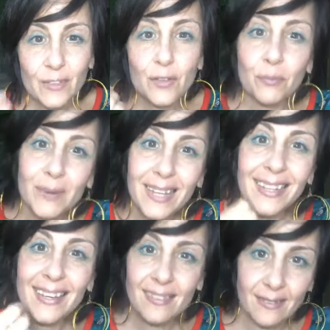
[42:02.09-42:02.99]
to
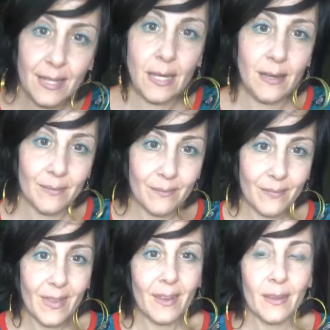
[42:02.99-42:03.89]
really see.
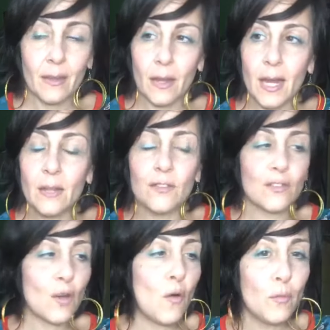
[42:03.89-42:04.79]
It's
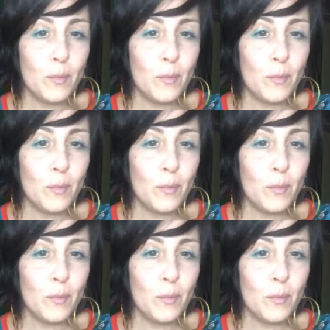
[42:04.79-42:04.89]
so